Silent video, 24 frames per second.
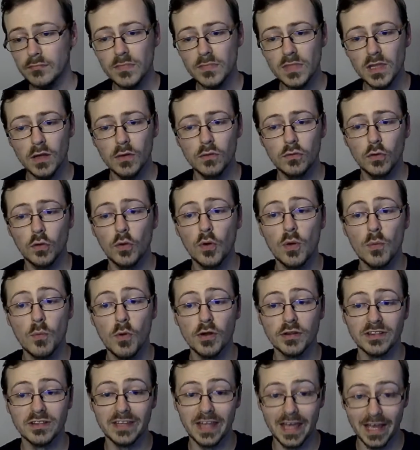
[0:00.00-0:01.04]
So it was
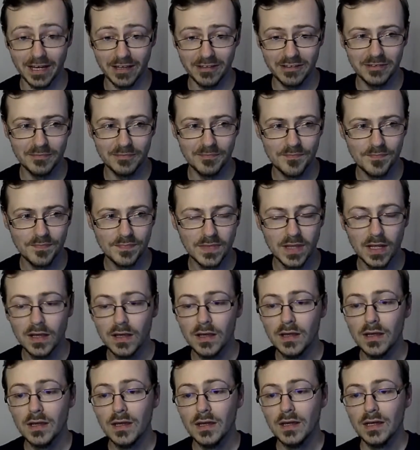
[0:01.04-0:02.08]
next.
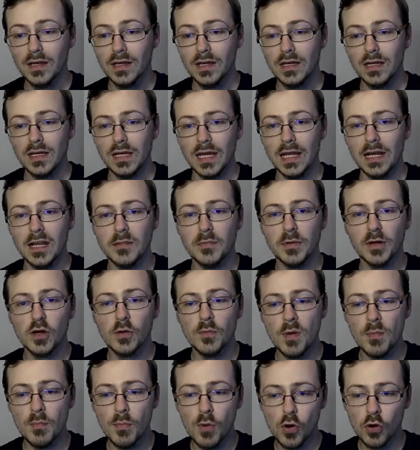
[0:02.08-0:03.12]
It is becoming
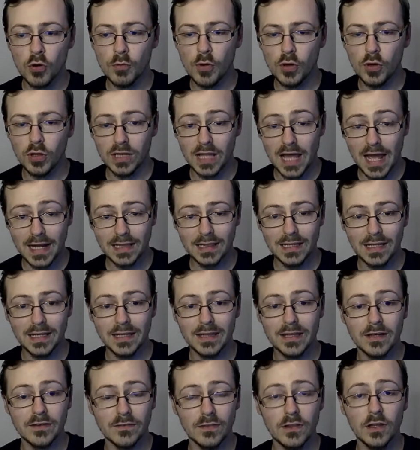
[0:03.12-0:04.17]
more and more likely
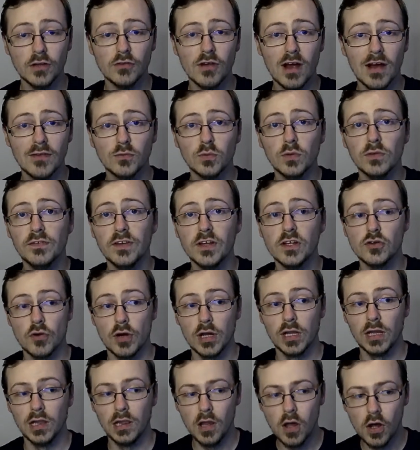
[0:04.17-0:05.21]
that the draft will feature a
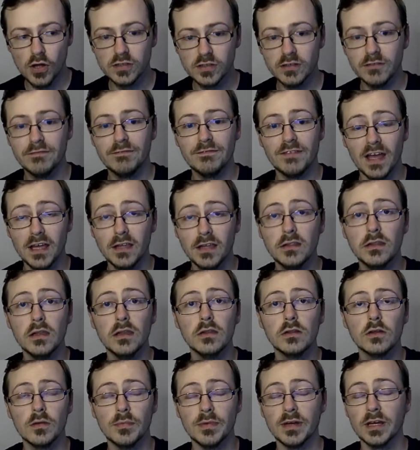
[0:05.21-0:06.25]
lot of faces
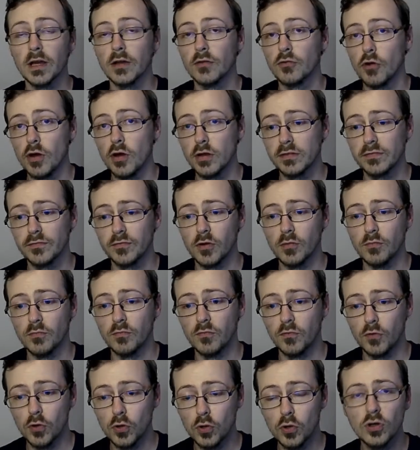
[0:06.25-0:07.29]
coming across from
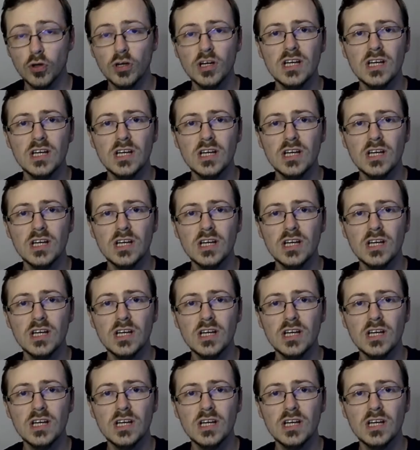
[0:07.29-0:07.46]
Raw.